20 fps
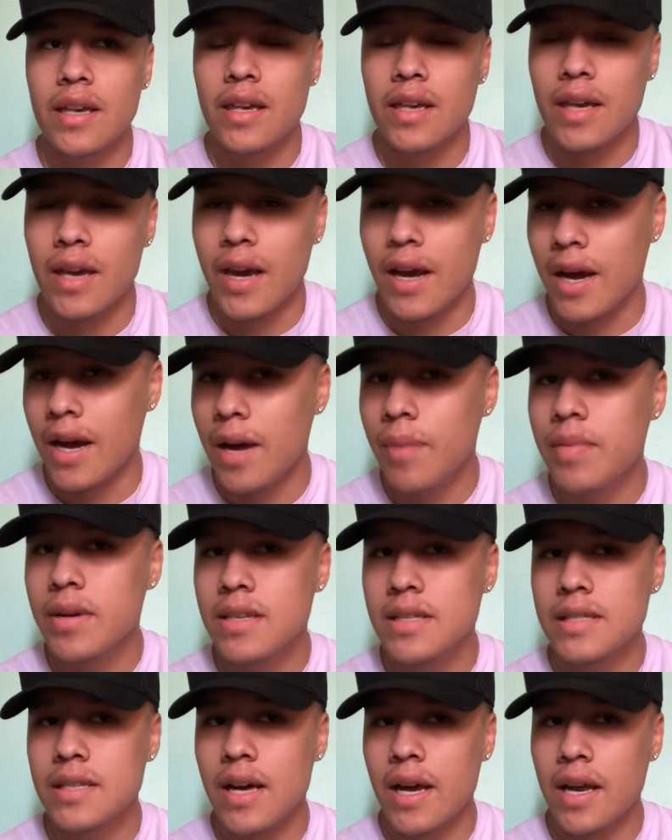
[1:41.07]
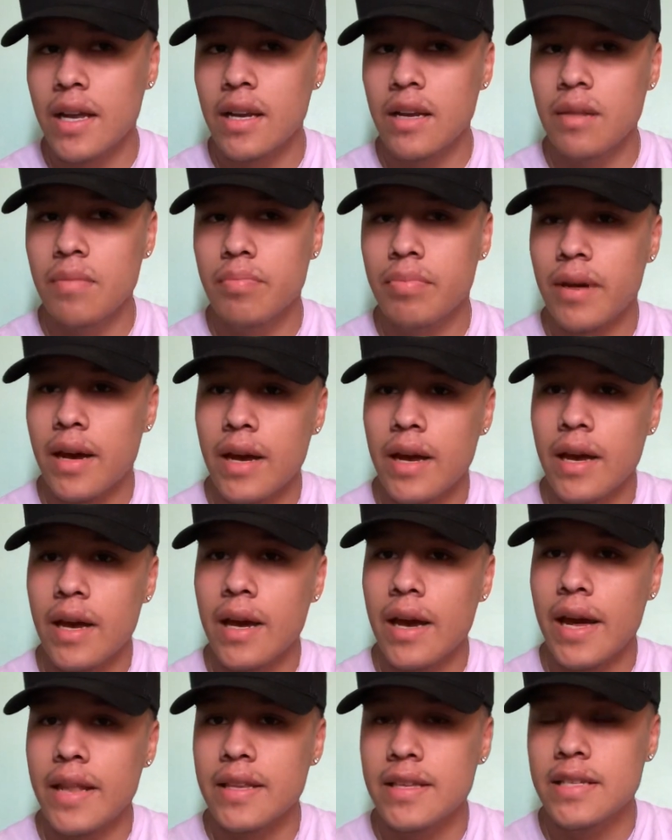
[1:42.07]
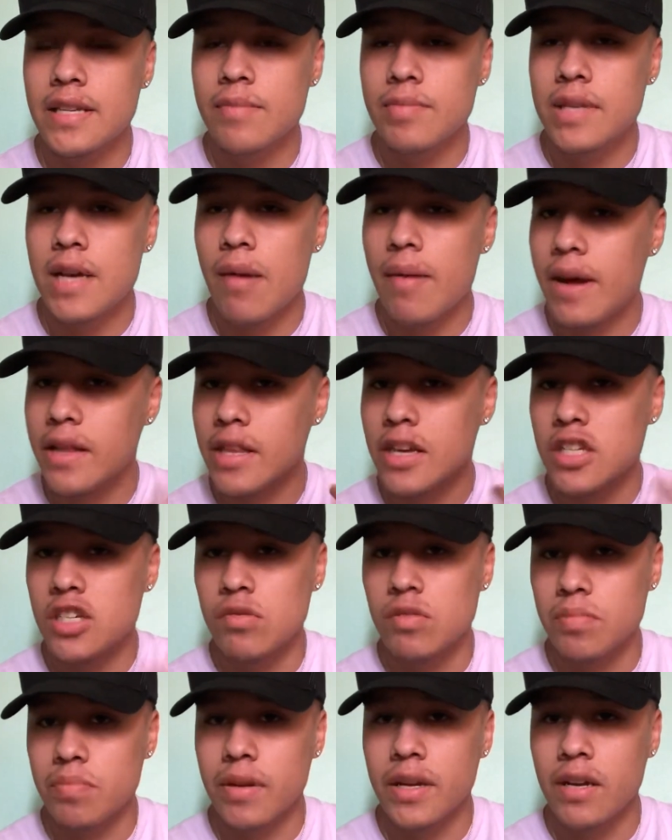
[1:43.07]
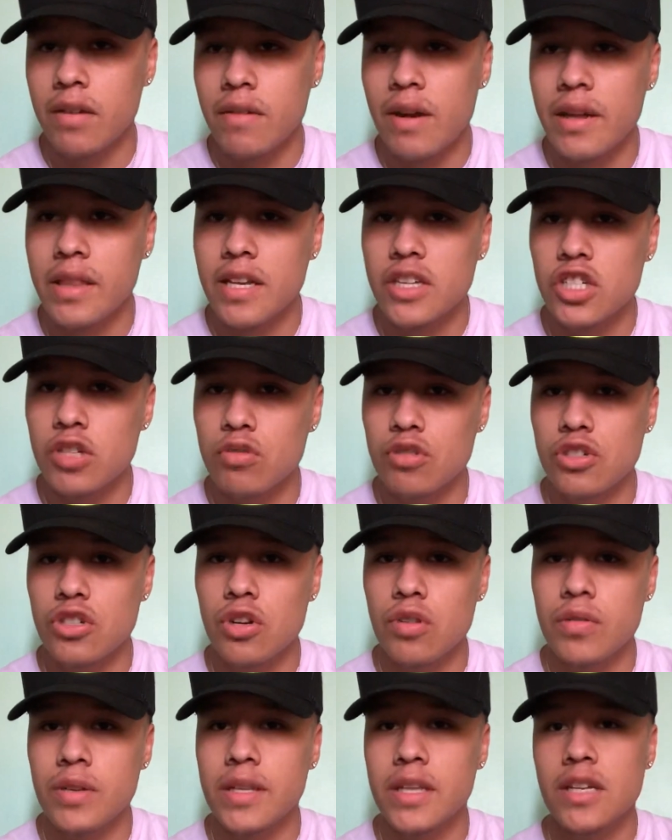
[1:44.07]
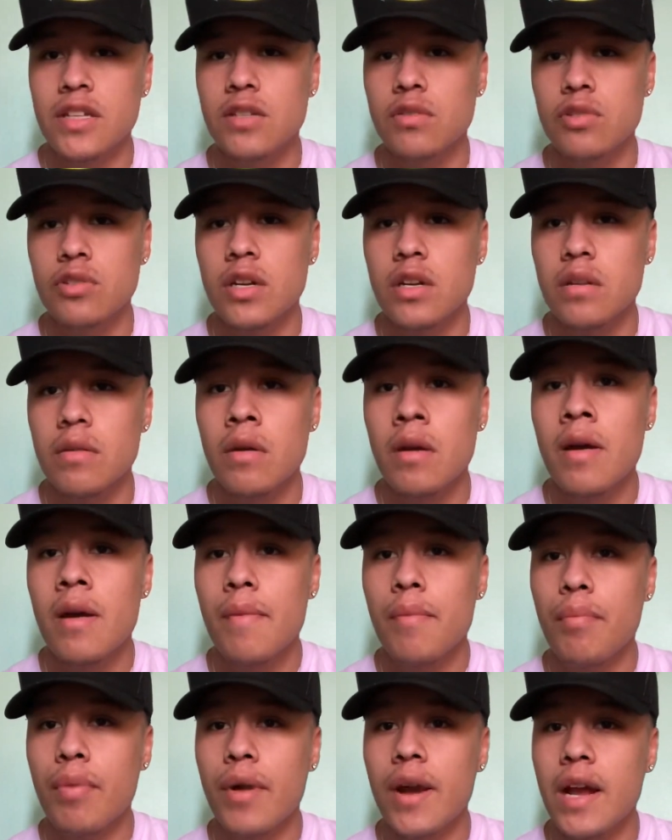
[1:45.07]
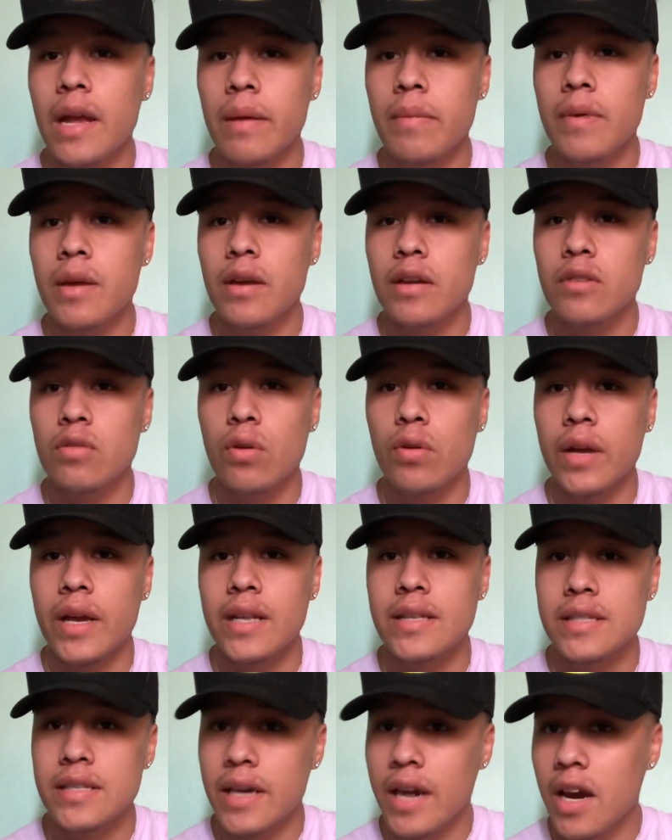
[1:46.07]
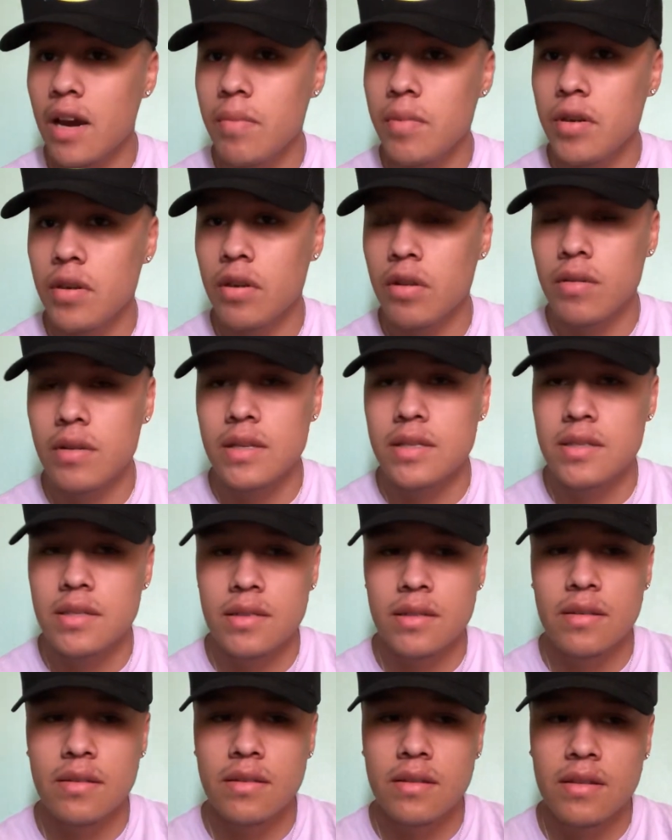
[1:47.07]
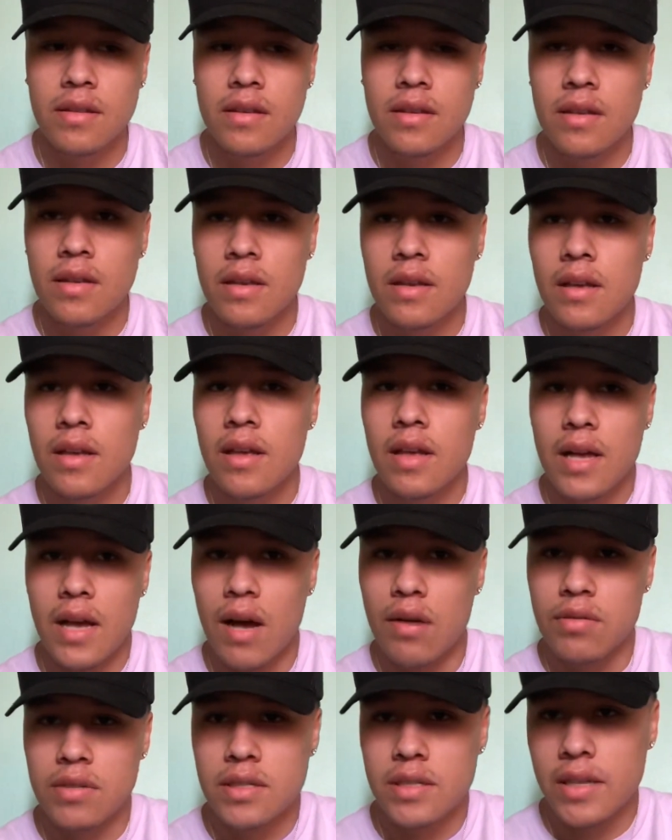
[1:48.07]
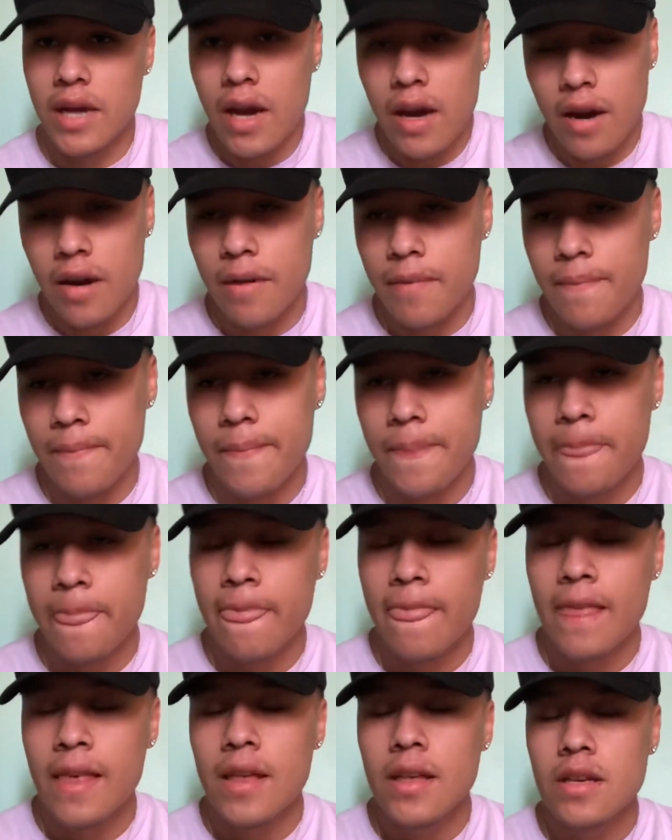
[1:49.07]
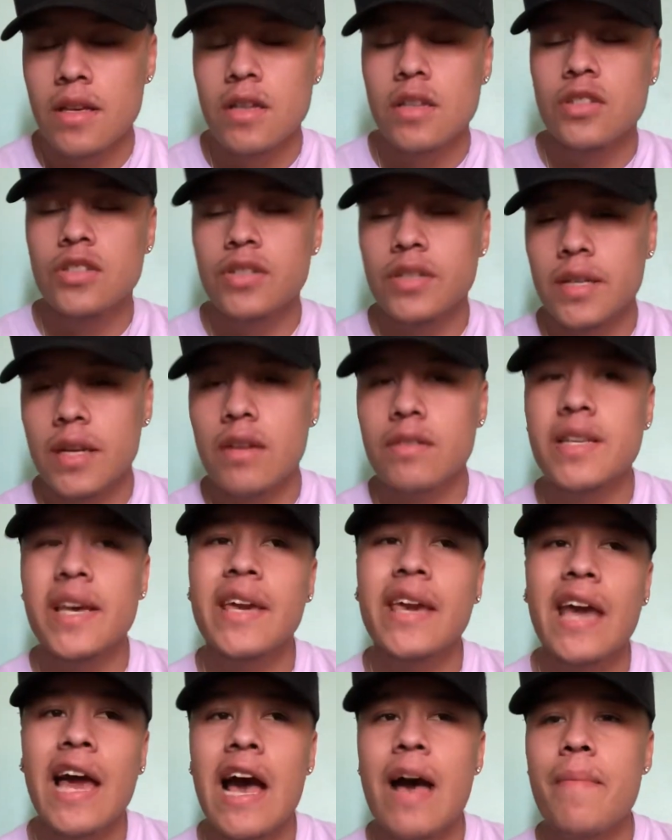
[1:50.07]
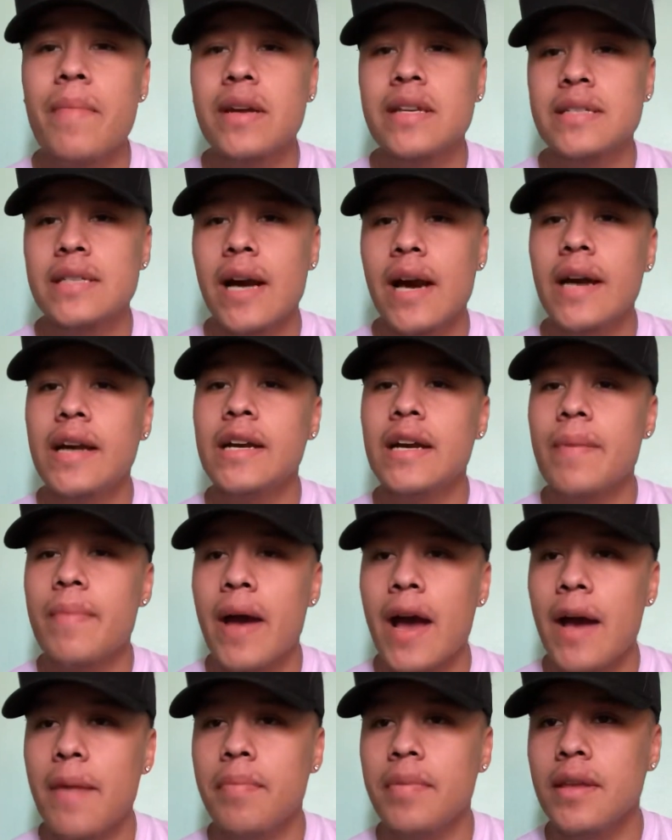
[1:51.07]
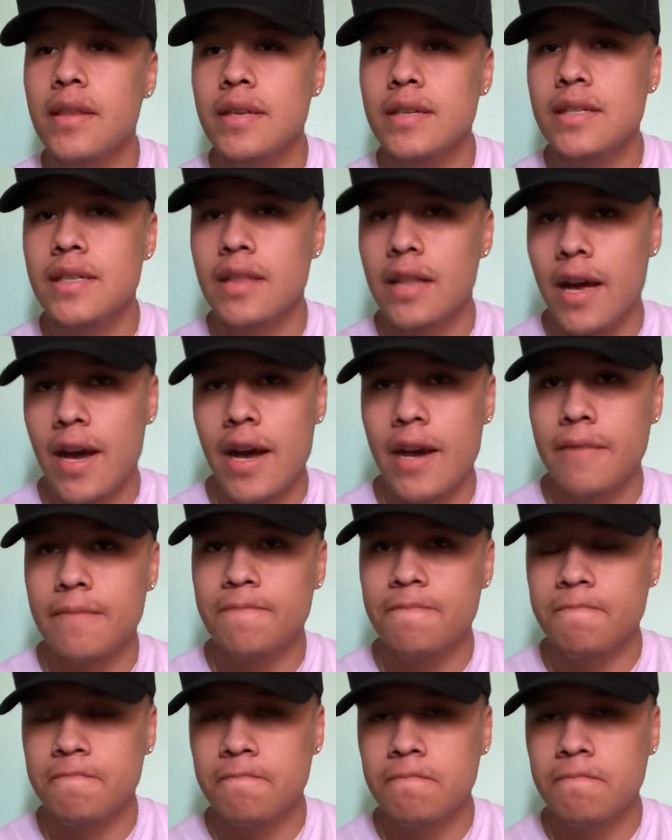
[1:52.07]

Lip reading: yeah, I'm excited. But at the same time, I thought she was playing around. I thought she was joking. I thought she was trying to prank me and scare me, because I was scared. So then I was like, yeah, I'm excited. I'm happy, this and that.